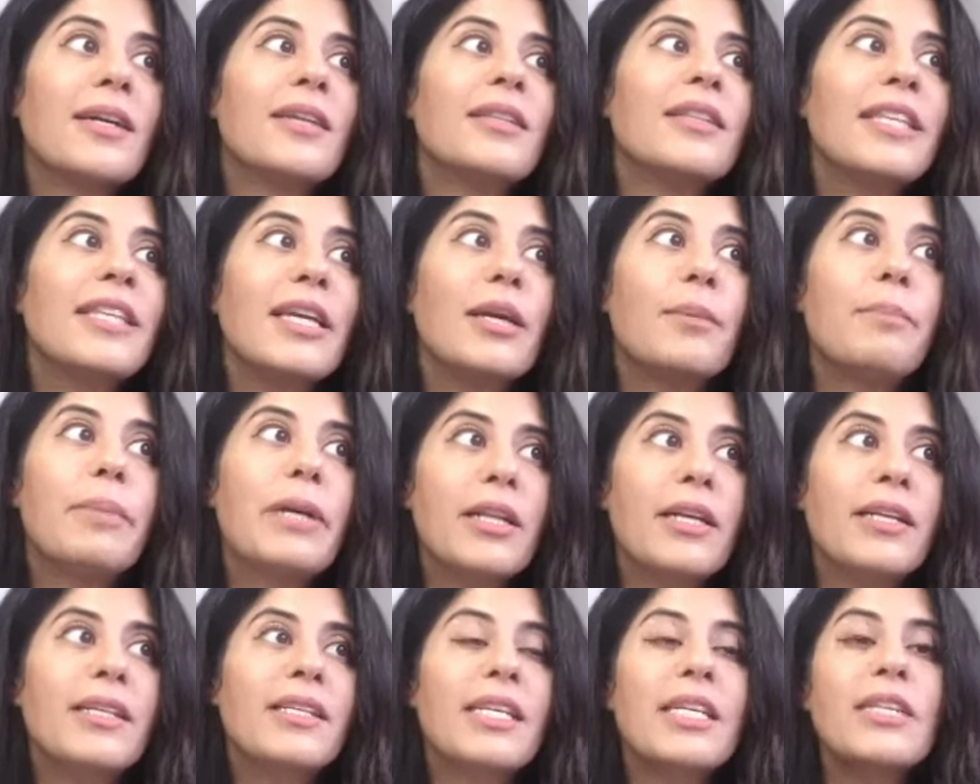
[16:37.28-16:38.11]
the
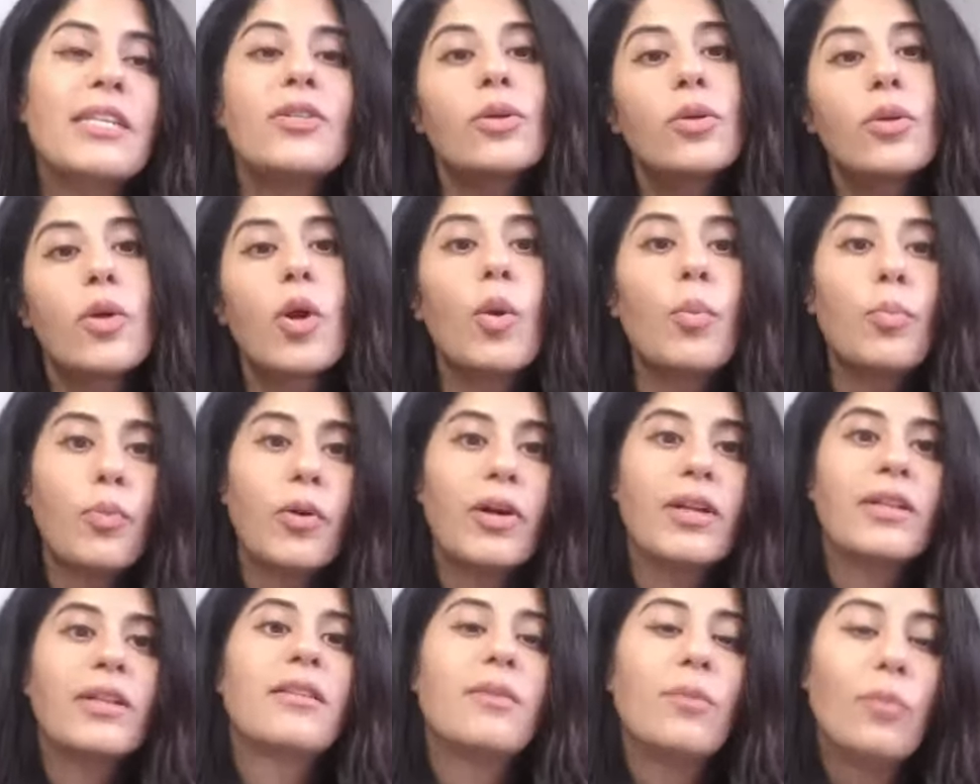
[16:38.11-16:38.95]
ability to cope
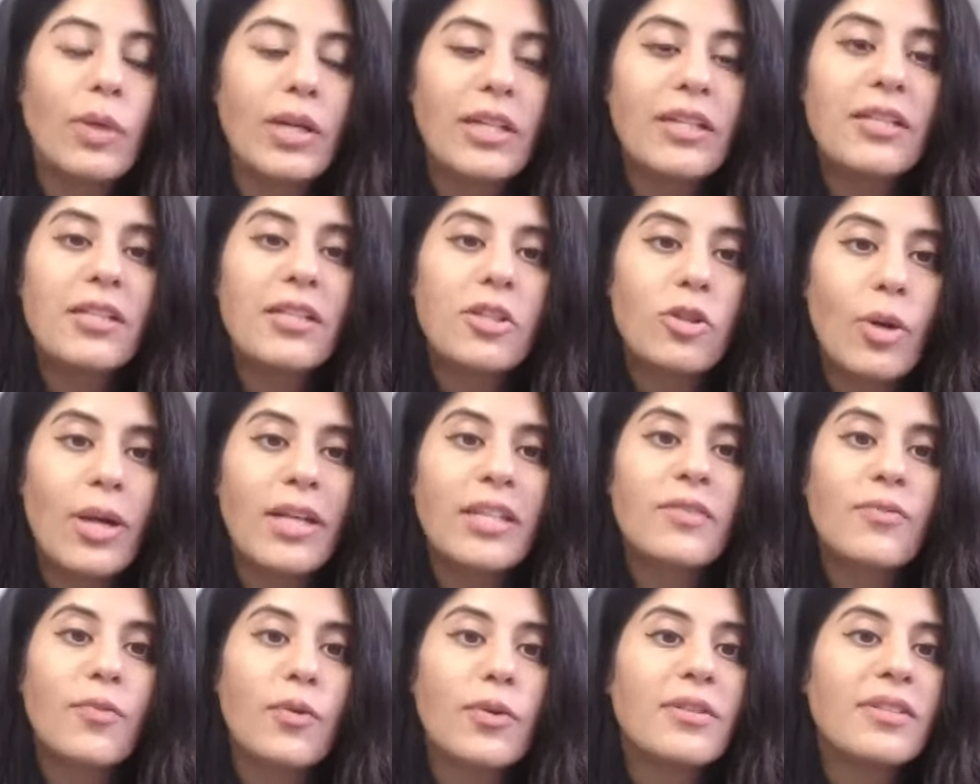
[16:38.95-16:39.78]
with
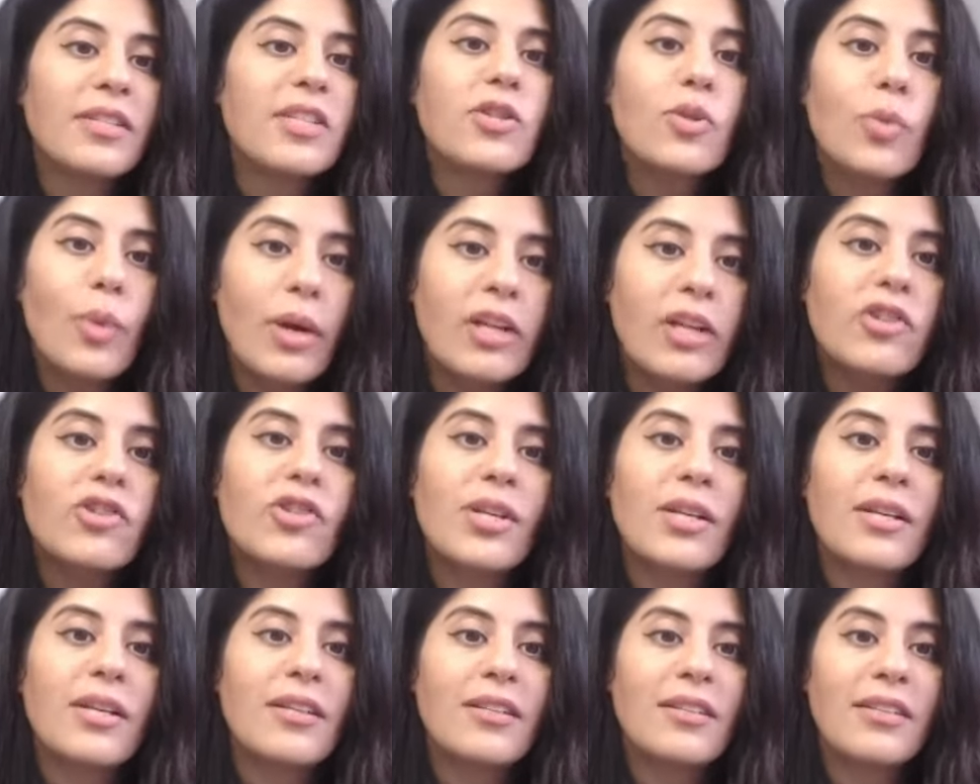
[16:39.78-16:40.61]
stressful
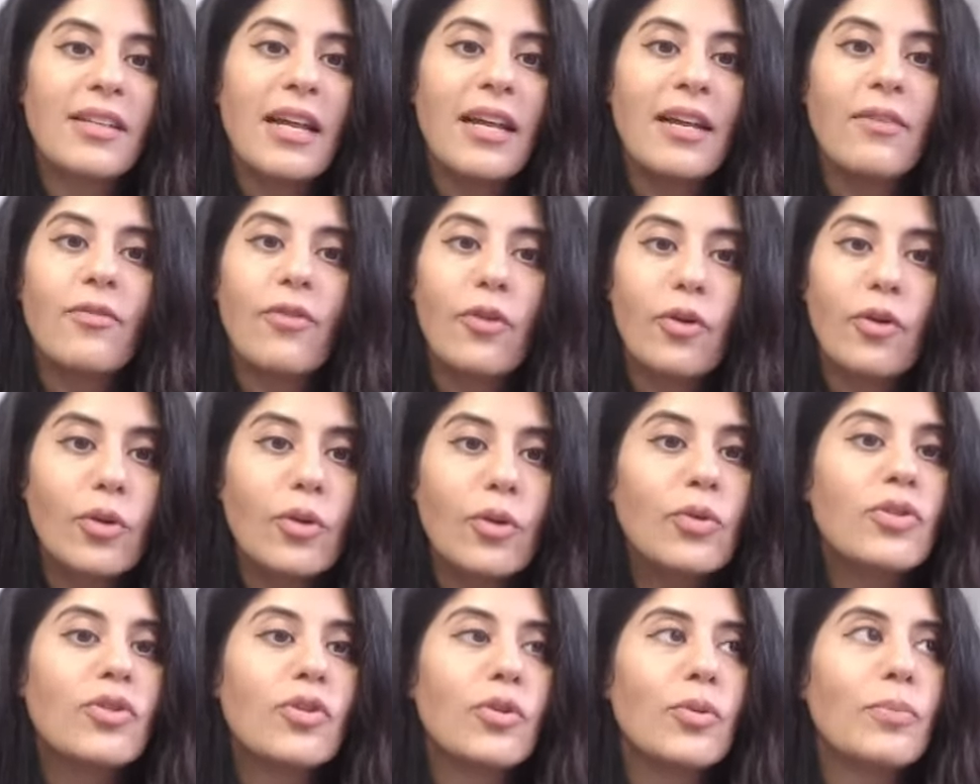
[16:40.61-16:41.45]
situations, and for
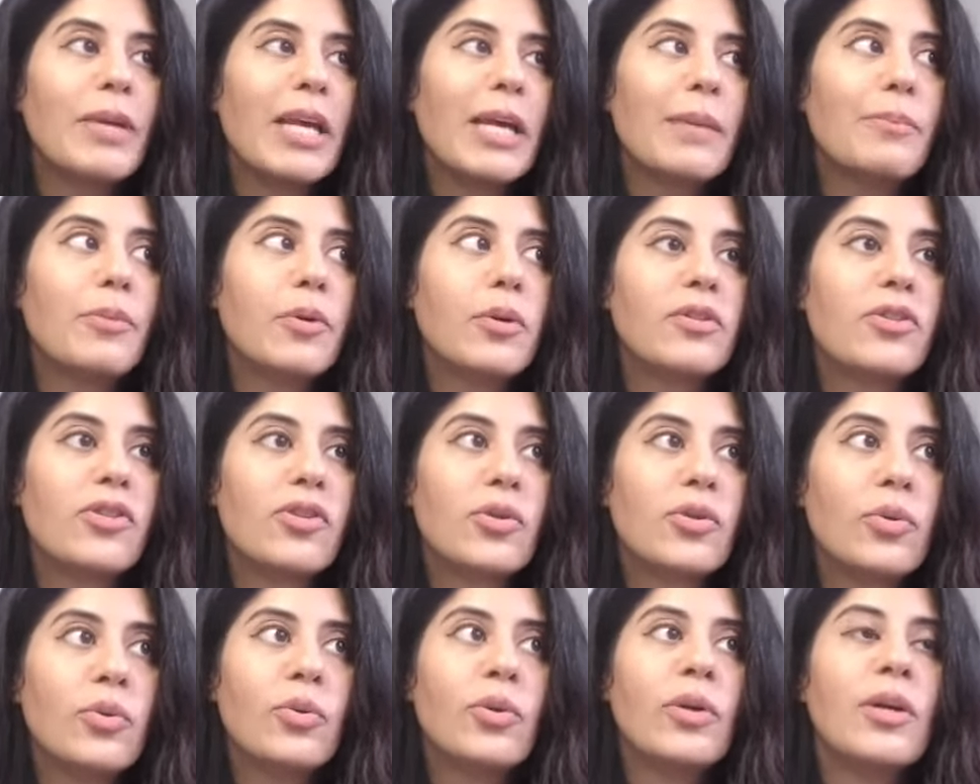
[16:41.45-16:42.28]
you to be able
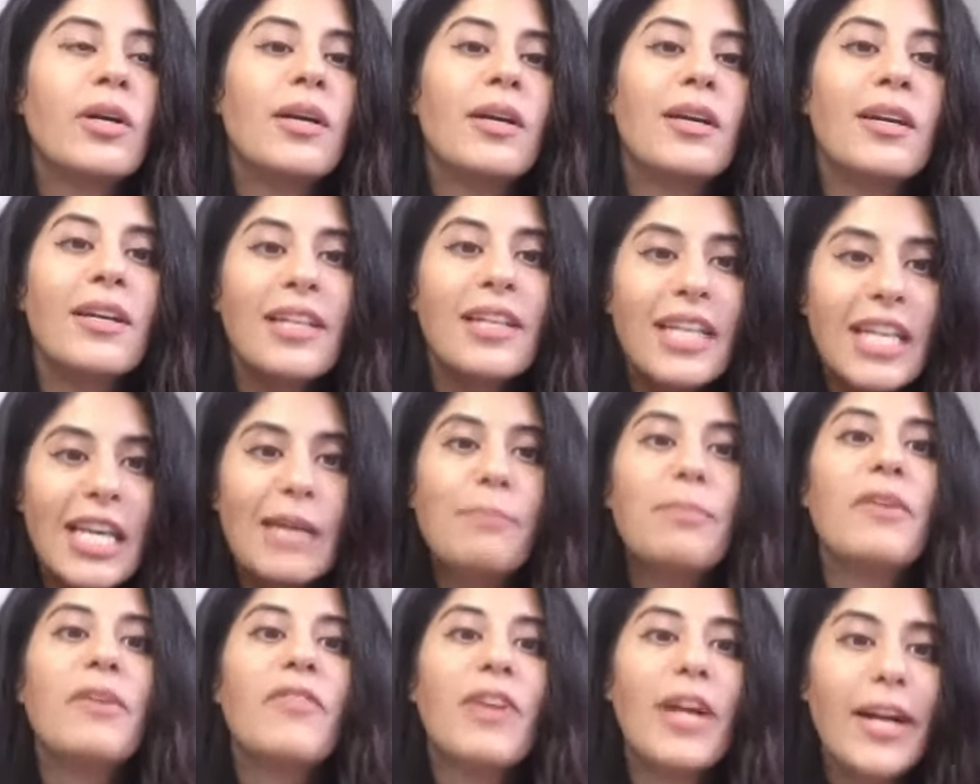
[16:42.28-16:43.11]
to
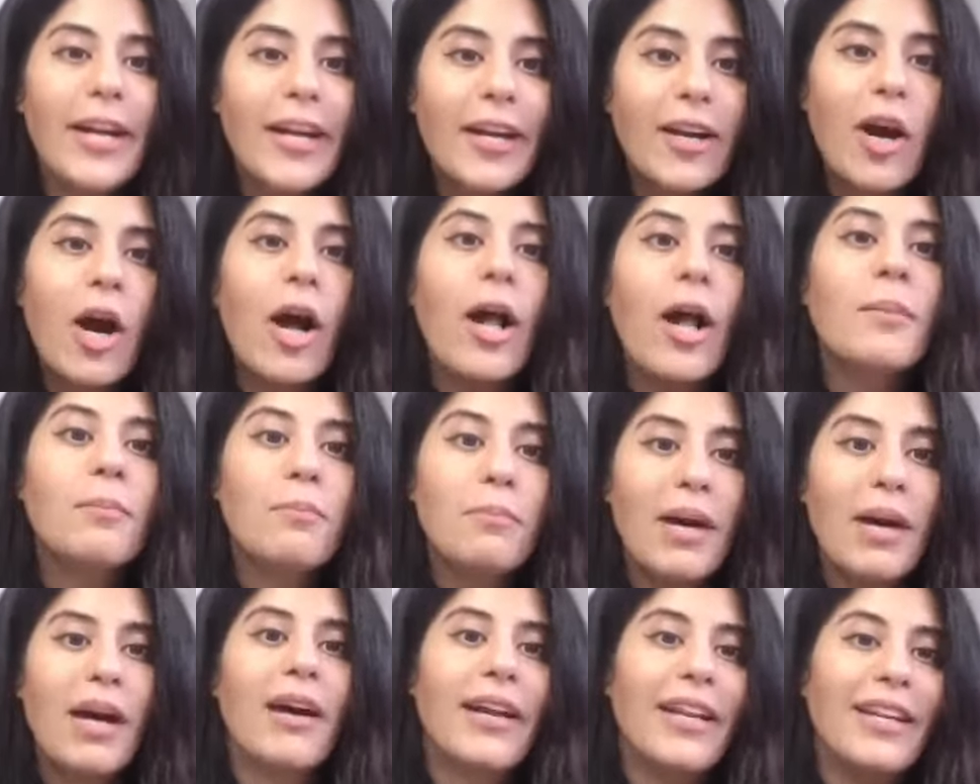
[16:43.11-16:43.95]
keep a very
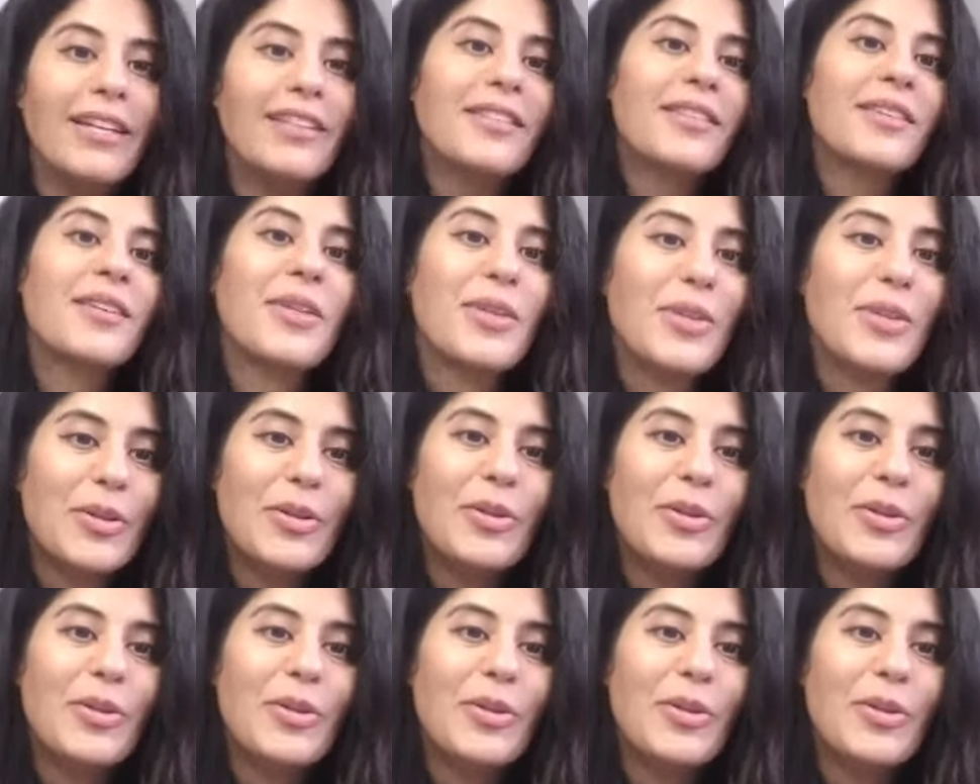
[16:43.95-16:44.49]
calm mind.